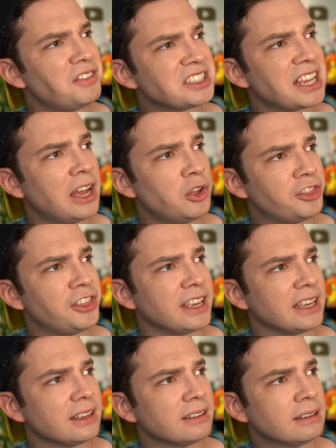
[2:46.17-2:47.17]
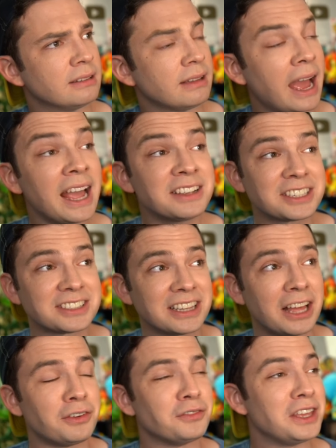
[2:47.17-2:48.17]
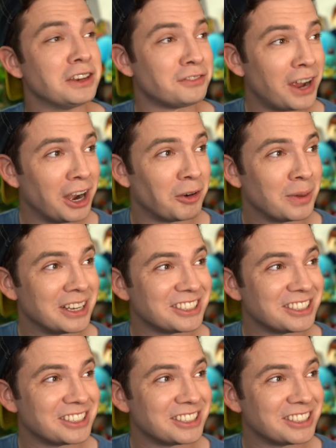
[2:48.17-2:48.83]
is healthy, as is love of the environment.